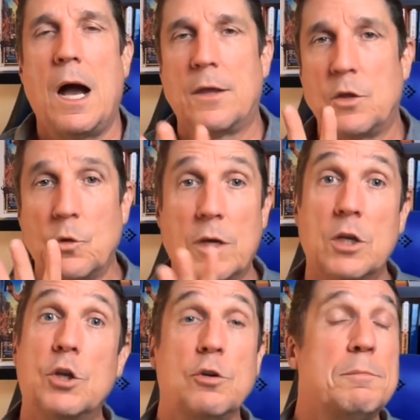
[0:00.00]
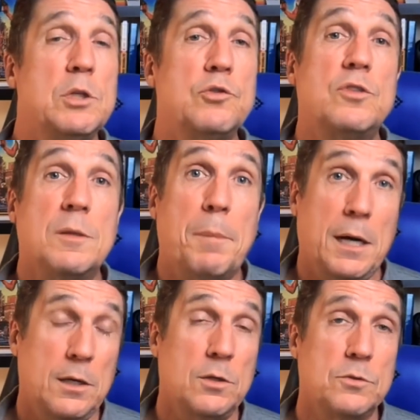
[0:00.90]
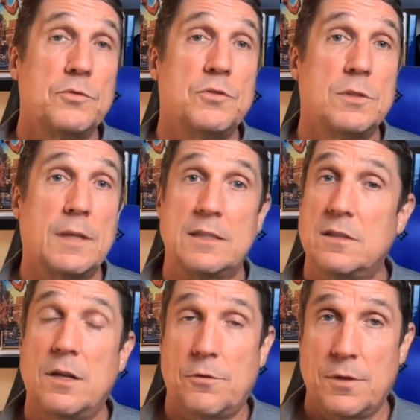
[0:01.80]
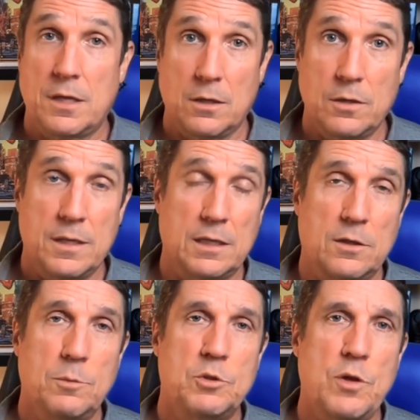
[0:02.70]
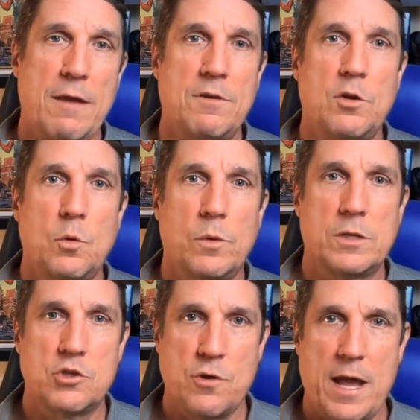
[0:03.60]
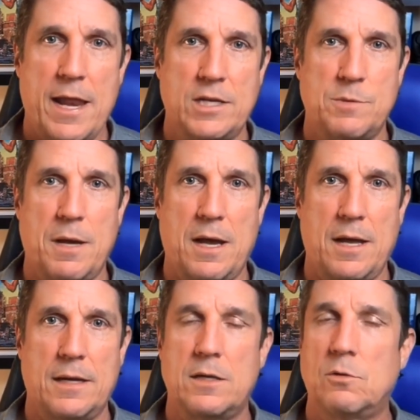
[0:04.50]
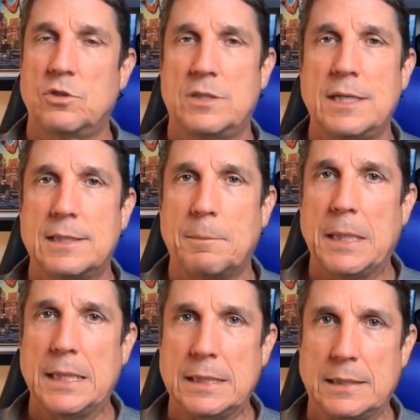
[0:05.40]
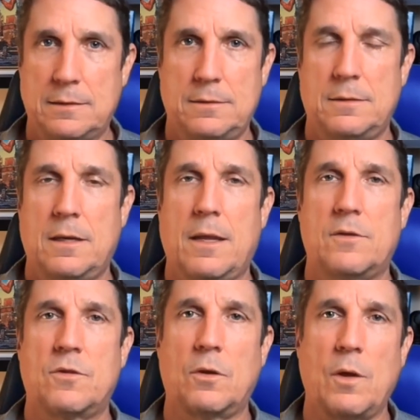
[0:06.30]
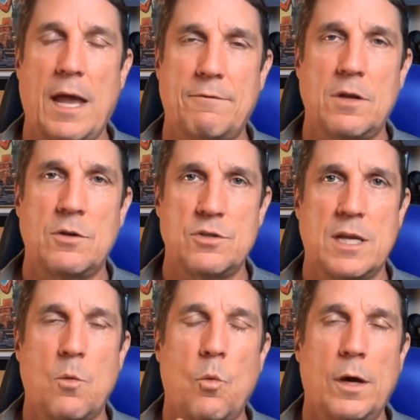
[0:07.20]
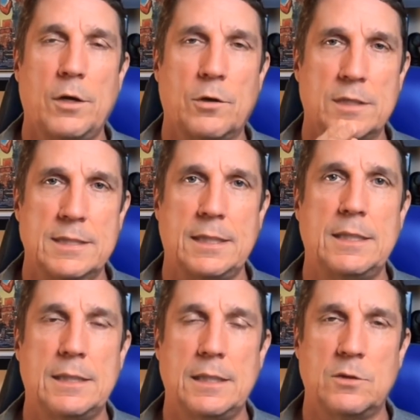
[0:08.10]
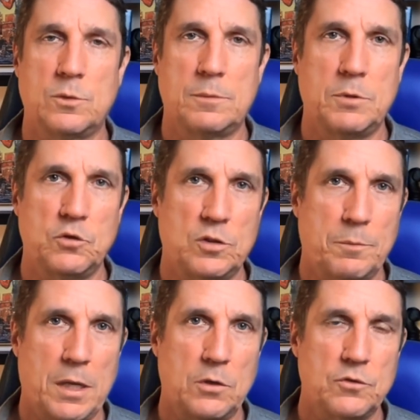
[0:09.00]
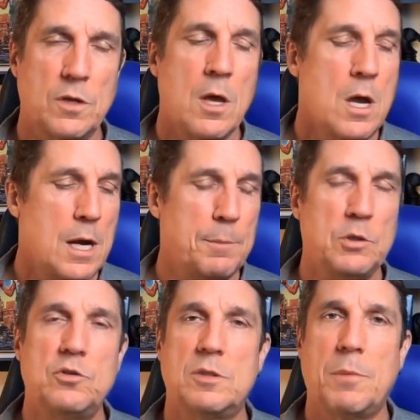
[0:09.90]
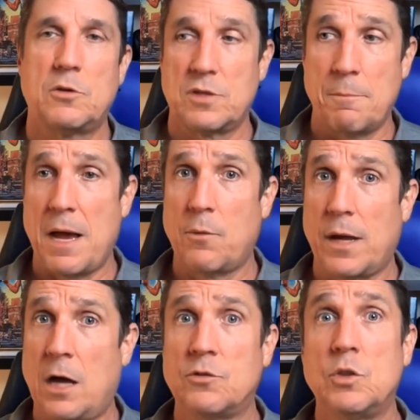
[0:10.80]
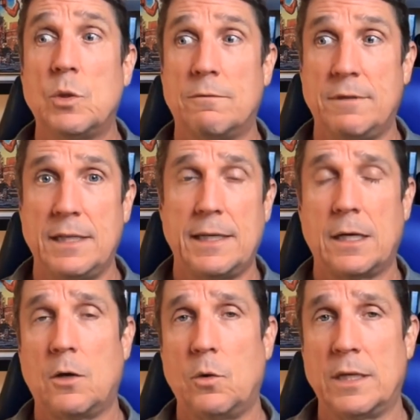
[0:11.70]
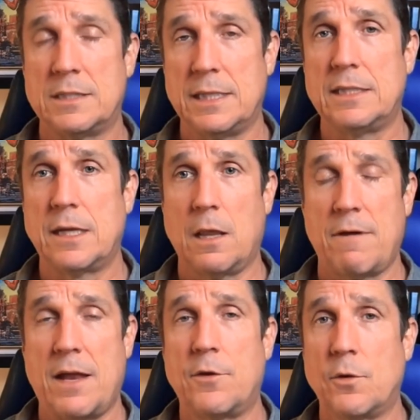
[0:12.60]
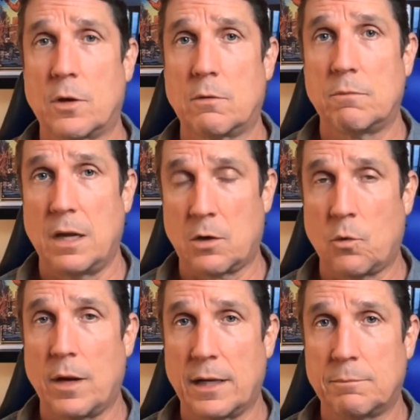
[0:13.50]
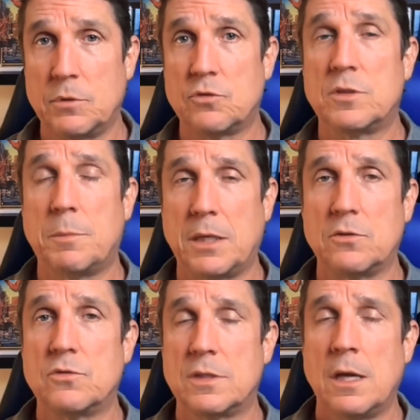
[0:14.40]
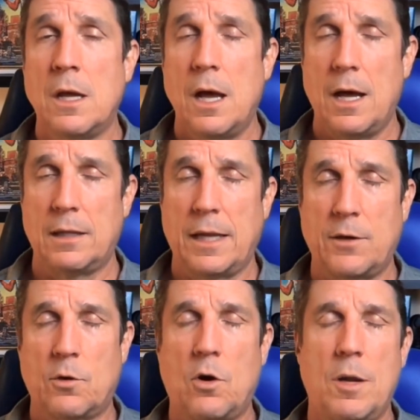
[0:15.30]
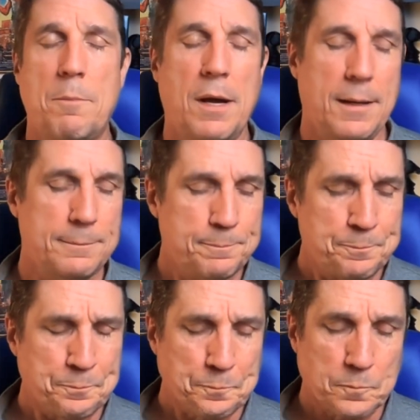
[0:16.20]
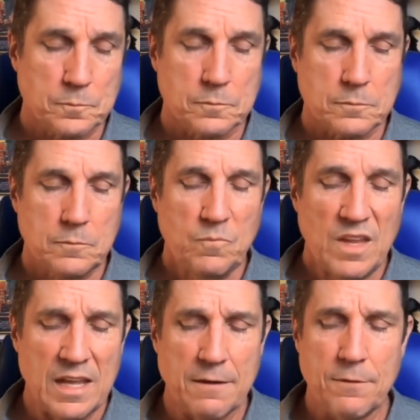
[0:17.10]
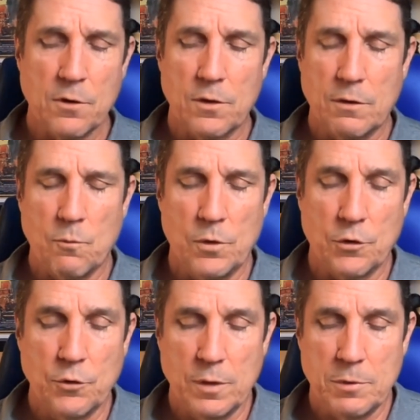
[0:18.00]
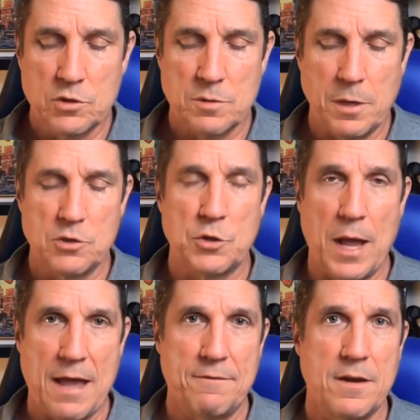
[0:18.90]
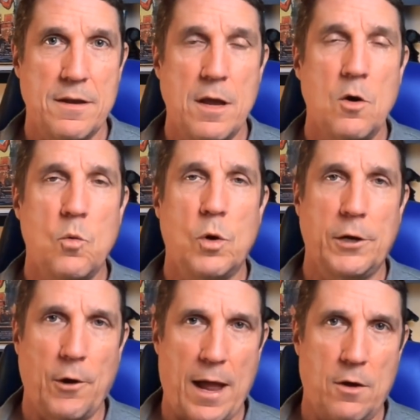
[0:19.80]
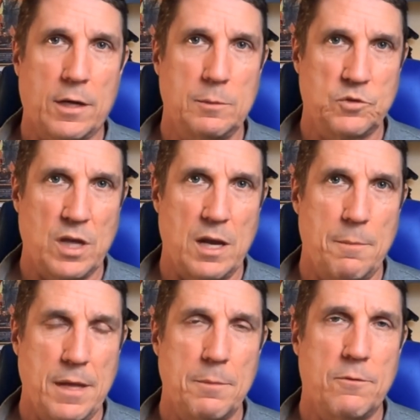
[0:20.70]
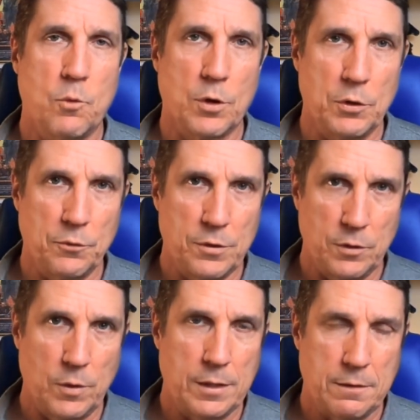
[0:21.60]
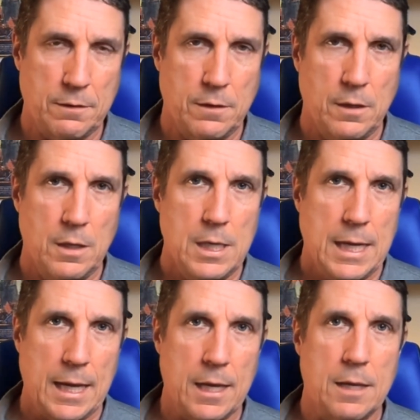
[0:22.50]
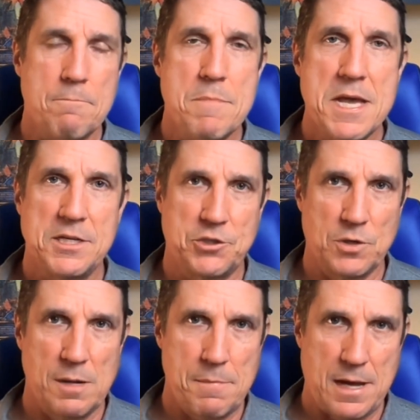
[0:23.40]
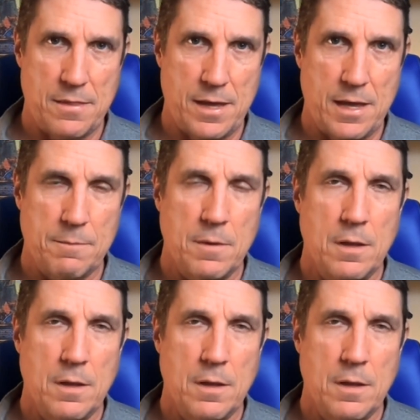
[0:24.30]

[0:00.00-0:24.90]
You can do boosted post. That's another good thing to do, but you have to do it with a strategy behind it. Don't just hit the button. So you have to understand what your intent is with a boosted post. A boosted post, and by the way, I'll do a video in detail of how to do a correct boosted post later on, but if when you're doing a boosted post, you have to know what your outcome's going to be before you do it and measure it by that.